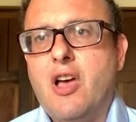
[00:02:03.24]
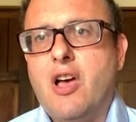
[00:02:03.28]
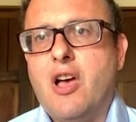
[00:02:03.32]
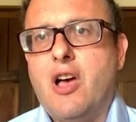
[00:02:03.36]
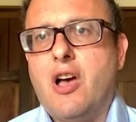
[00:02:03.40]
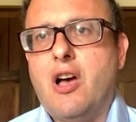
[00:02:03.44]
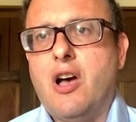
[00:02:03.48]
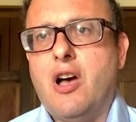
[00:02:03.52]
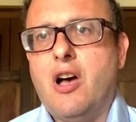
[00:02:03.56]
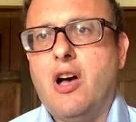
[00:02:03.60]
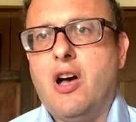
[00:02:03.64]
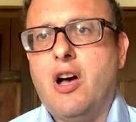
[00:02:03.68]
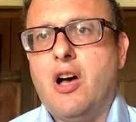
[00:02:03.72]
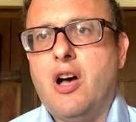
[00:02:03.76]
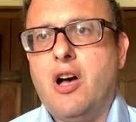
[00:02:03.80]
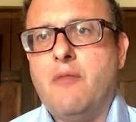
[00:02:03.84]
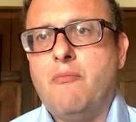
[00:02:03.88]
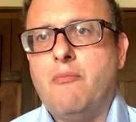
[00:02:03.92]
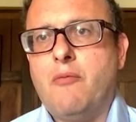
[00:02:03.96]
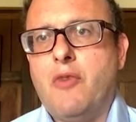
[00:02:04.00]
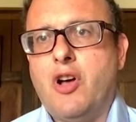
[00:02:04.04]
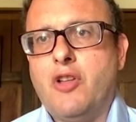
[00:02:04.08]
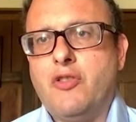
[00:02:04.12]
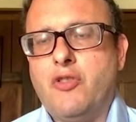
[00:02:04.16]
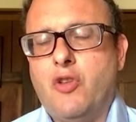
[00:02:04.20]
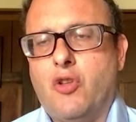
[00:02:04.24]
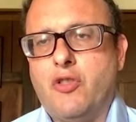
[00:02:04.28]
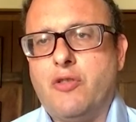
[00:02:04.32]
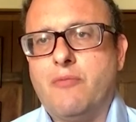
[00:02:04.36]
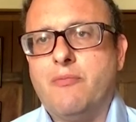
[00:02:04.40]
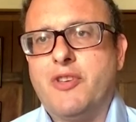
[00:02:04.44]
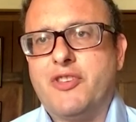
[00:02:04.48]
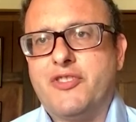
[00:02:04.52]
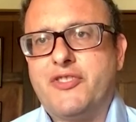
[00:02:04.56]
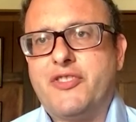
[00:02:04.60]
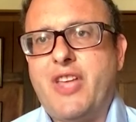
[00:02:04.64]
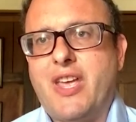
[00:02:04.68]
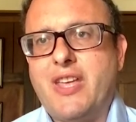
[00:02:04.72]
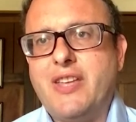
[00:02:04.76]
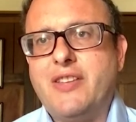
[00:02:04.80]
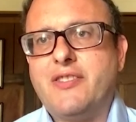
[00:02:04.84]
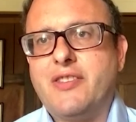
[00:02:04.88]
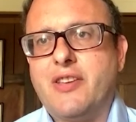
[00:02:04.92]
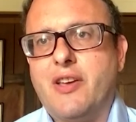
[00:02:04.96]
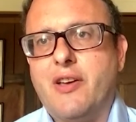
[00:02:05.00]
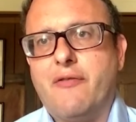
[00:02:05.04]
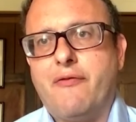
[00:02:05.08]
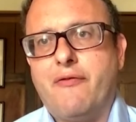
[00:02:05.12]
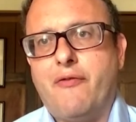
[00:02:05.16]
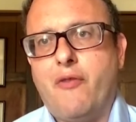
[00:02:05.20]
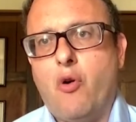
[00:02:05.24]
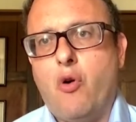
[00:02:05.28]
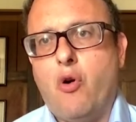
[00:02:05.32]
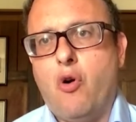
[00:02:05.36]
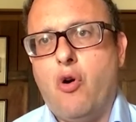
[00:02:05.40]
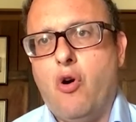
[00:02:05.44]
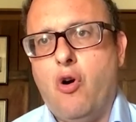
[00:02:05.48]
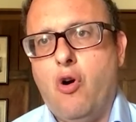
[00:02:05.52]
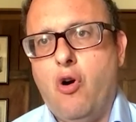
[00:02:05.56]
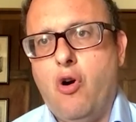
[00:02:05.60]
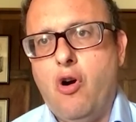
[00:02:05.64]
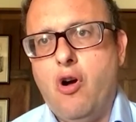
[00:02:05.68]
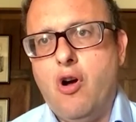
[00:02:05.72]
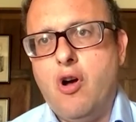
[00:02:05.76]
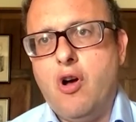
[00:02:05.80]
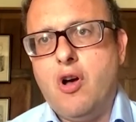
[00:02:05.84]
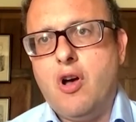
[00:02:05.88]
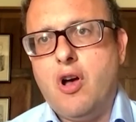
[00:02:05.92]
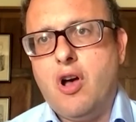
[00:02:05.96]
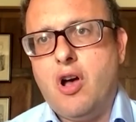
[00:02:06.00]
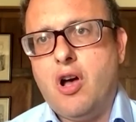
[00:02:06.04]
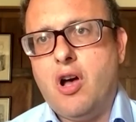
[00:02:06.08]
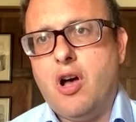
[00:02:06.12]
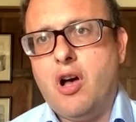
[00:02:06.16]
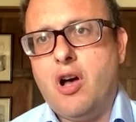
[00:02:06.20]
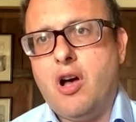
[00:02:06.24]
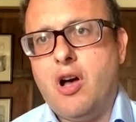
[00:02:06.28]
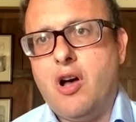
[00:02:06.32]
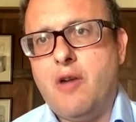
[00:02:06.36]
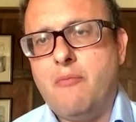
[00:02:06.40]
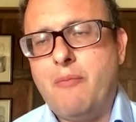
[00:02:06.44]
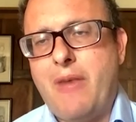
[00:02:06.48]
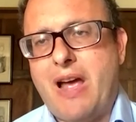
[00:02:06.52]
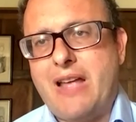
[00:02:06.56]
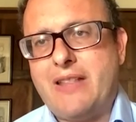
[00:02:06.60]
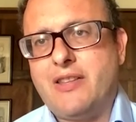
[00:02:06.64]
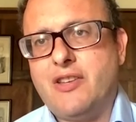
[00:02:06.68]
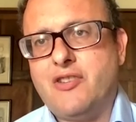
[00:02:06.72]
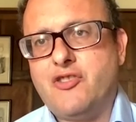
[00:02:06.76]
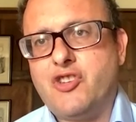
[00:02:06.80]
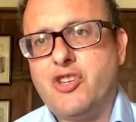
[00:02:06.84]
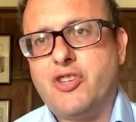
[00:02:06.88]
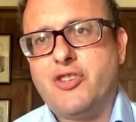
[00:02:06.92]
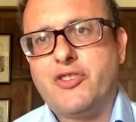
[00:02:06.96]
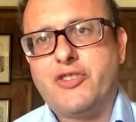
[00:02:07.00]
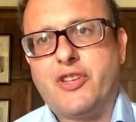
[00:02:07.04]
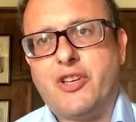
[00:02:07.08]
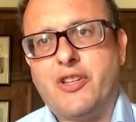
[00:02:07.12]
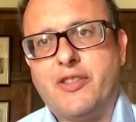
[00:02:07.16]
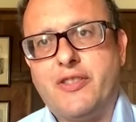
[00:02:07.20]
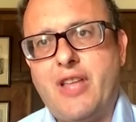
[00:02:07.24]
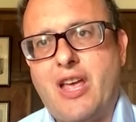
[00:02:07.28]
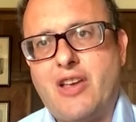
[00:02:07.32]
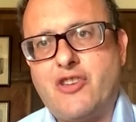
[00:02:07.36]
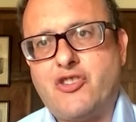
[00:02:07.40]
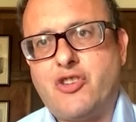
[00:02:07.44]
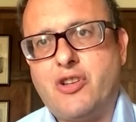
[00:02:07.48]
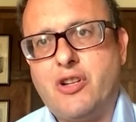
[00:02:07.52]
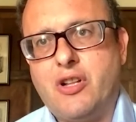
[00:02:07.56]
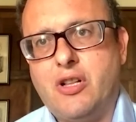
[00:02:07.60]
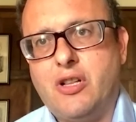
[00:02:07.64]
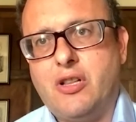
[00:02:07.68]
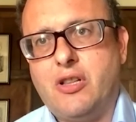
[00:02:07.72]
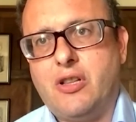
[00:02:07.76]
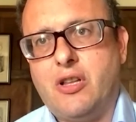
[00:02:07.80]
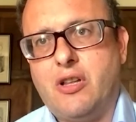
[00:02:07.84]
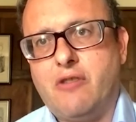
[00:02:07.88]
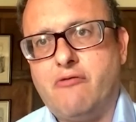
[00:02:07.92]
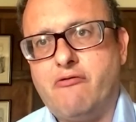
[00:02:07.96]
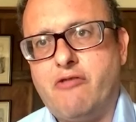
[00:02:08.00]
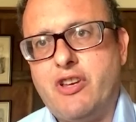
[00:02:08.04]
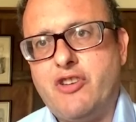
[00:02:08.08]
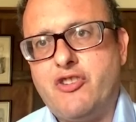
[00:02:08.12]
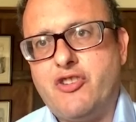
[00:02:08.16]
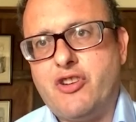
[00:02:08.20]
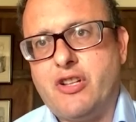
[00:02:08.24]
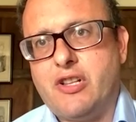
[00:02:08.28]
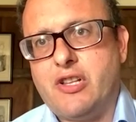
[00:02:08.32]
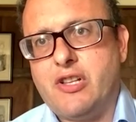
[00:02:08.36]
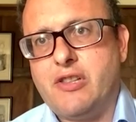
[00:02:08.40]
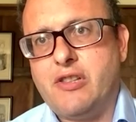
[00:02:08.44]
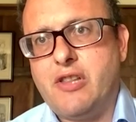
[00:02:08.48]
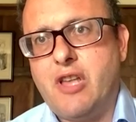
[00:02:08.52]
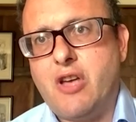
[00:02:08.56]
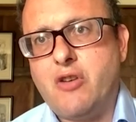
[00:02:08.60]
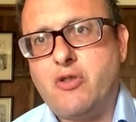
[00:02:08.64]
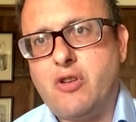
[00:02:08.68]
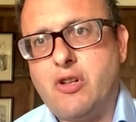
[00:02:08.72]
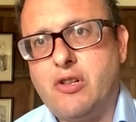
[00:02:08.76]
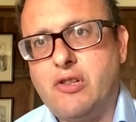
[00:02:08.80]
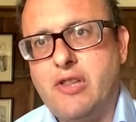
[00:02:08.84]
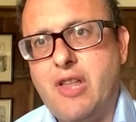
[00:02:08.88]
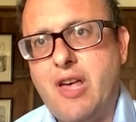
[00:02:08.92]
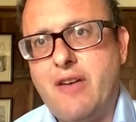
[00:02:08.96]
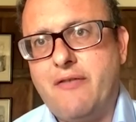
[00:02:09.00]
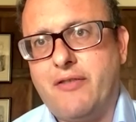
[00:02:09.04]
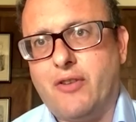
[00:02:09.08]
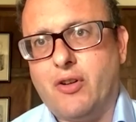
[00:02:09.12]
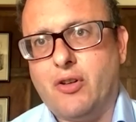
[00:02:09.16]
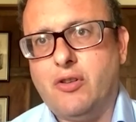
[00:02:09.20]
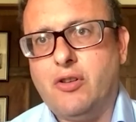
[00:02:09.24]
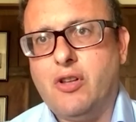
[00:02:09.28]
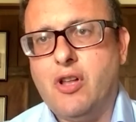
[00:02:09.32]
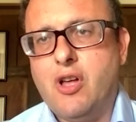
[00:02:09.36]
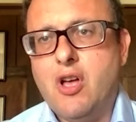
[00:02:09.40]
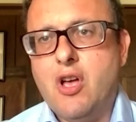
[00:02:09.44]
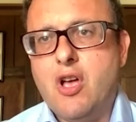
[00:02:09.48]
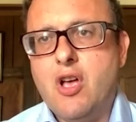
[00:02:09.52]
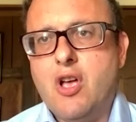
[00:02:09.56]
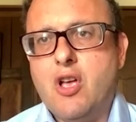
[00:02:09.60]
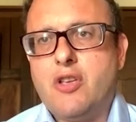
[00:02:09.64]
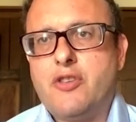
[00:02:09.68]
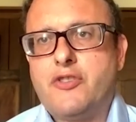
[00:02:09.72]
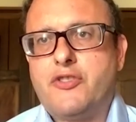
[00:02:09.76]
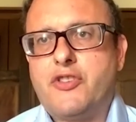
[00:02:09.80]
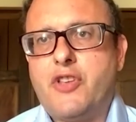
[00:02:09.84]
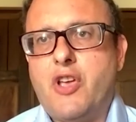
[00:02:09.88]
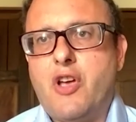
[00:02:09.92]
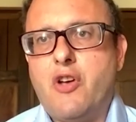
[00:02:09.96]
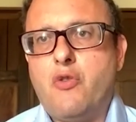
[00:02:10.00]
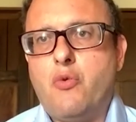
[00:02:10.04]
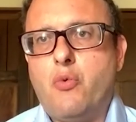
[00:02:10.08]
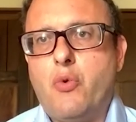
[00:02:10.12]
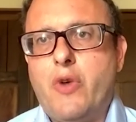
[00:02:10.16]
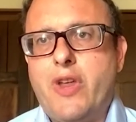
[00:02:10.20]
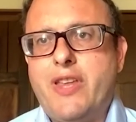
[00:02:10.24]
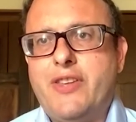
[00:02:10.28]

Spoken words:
anonymous data for managers at national, regional and local level. So we